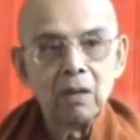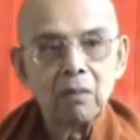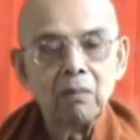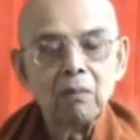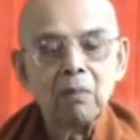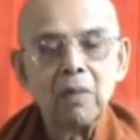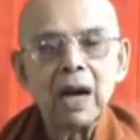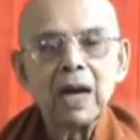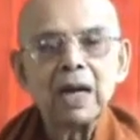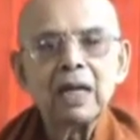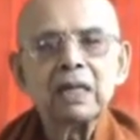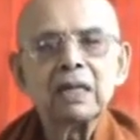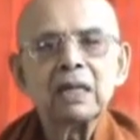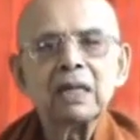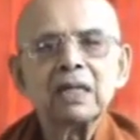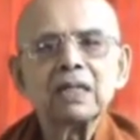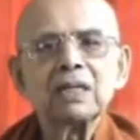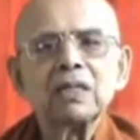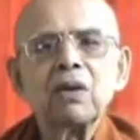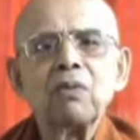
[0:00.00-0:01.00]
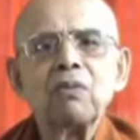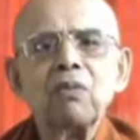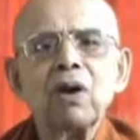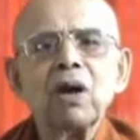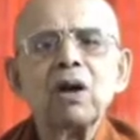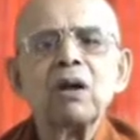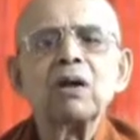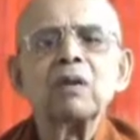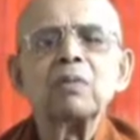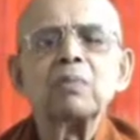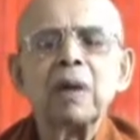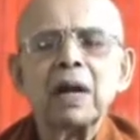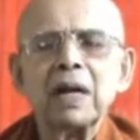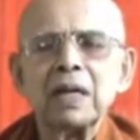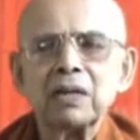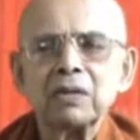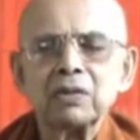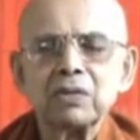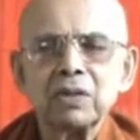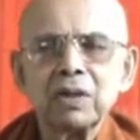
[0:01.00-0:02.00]
Mind is a world by
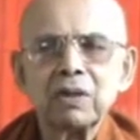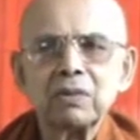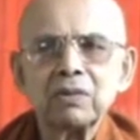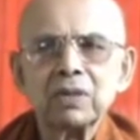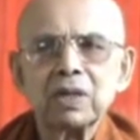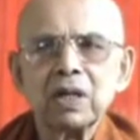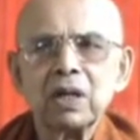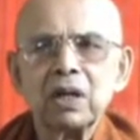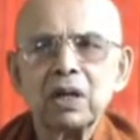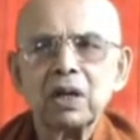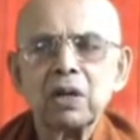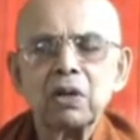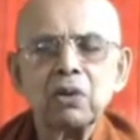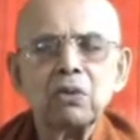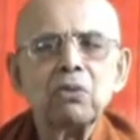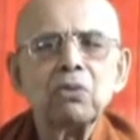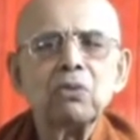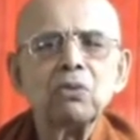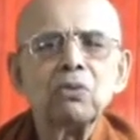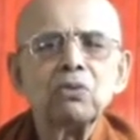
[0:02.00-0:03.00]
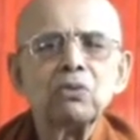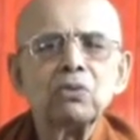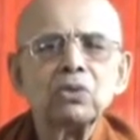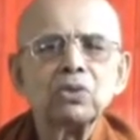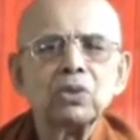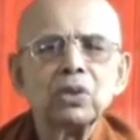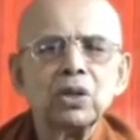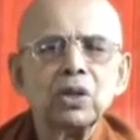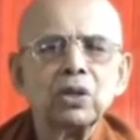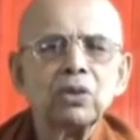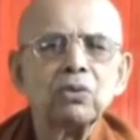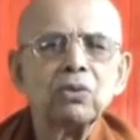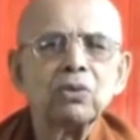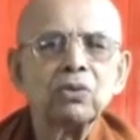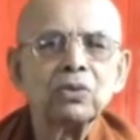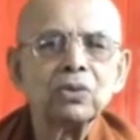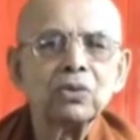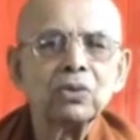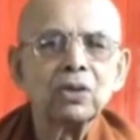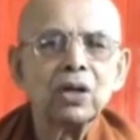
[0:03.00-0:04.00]
itself. It's a
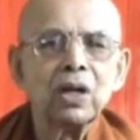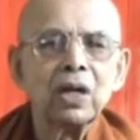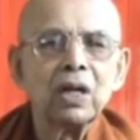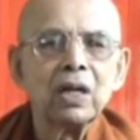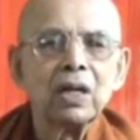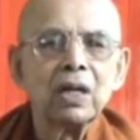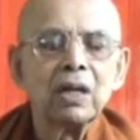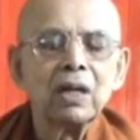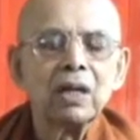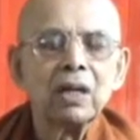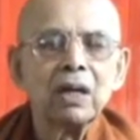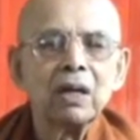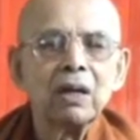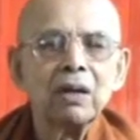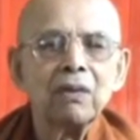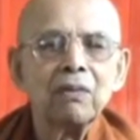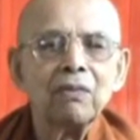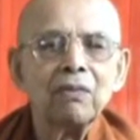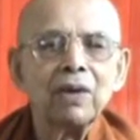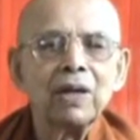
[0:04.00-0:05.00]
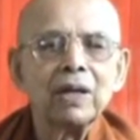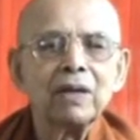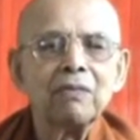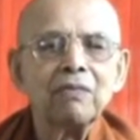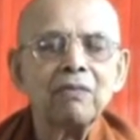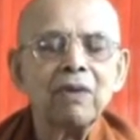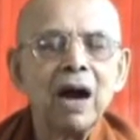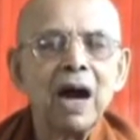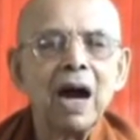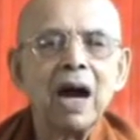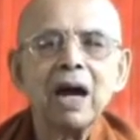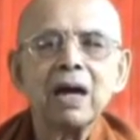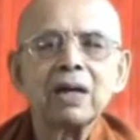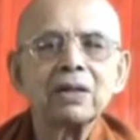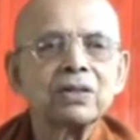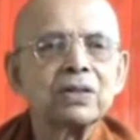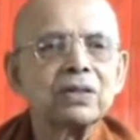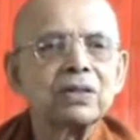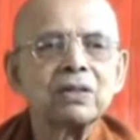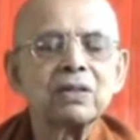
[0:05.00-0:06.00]
huge, very
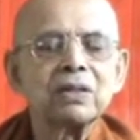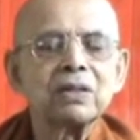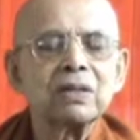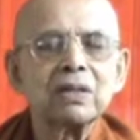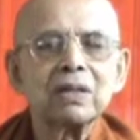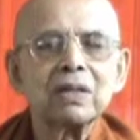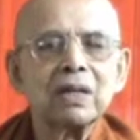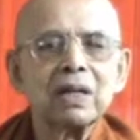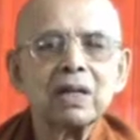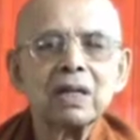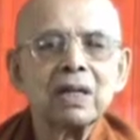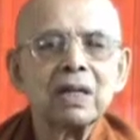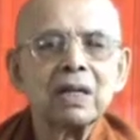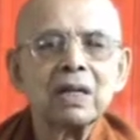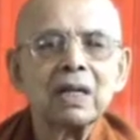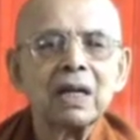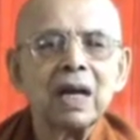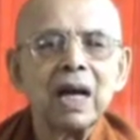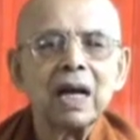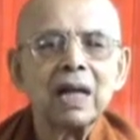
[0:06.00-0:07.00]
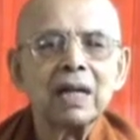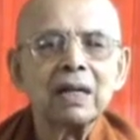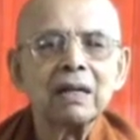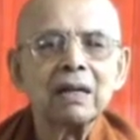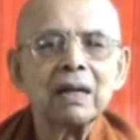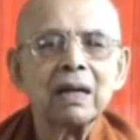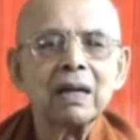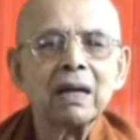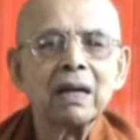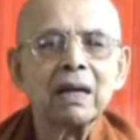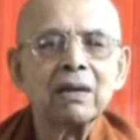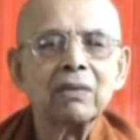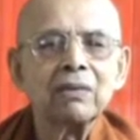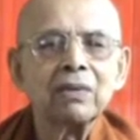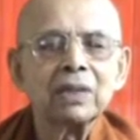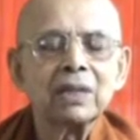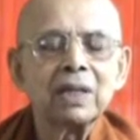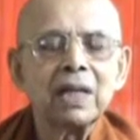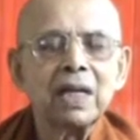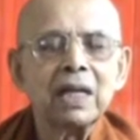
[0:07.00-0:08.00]
vast and
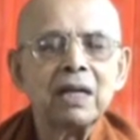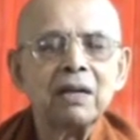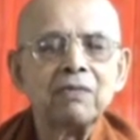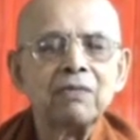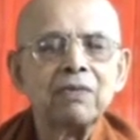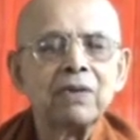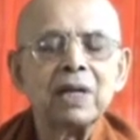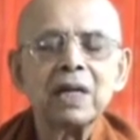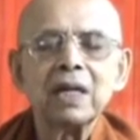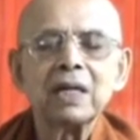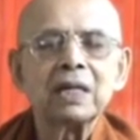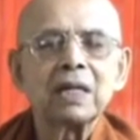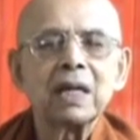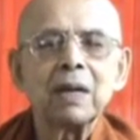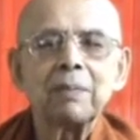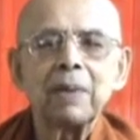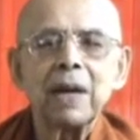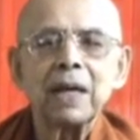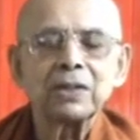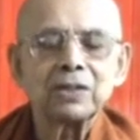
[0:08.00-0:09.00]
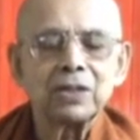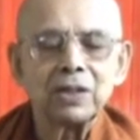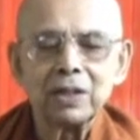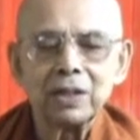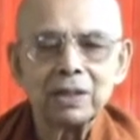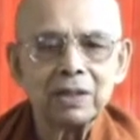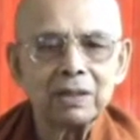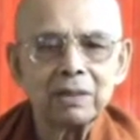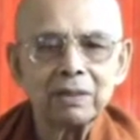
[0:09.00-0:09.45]
with infinite capacity